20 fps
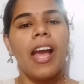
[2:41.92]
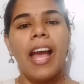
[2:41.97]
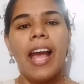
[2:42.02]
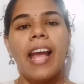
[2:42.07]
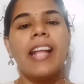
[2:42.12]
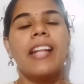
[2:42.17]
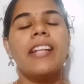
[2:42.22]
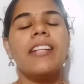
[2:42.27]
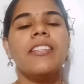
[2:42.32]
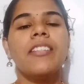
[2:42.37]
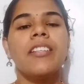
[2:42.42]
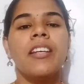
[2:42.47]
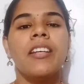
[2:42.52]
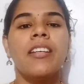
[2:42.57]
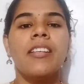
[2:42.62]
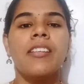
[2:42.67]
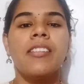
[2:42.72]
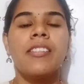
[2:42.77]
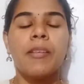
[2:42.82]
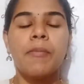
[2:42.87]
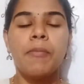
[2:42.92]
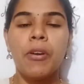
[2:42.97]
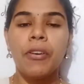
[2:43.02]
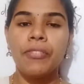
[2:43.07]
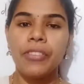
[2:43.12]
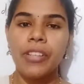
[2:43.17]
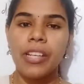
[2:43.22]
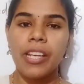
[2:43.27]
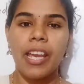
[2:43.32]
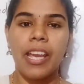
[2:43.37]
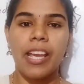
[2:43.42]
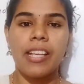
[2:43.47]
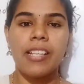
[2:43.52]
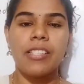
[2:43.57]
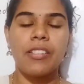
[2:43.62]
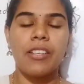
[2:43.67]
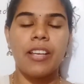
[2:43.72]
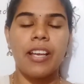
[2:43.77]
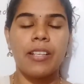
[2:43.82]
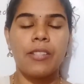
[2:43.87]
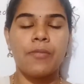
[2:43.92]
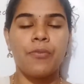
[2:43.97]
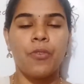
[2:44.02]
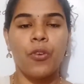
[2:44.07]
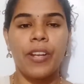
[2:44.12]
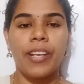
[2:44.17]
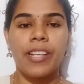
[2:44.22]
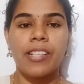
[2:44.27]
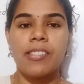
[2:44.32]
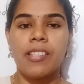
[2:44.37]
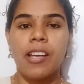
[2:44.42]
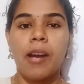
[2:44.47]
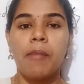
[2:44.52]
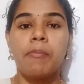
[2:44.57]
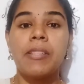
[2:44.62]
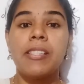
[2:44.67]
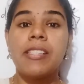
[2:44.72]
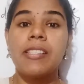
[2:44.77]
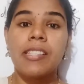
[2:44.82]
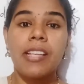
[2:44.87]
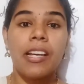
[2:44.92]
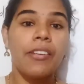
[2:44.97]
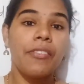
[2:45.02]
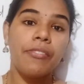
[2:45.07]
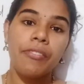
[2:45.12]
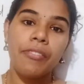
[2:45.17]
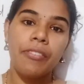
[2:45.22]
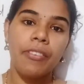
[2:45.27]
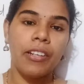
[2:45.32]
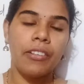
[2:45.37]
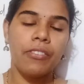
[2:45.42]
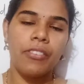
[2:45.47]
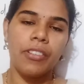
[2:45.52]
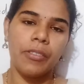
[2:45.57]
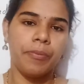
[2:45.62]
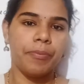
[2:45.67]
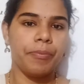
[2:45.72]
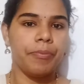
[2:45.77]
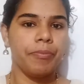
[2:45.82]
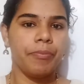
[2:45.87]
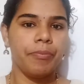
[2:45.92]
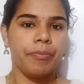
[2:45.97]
and some of the case, as for example sunflower.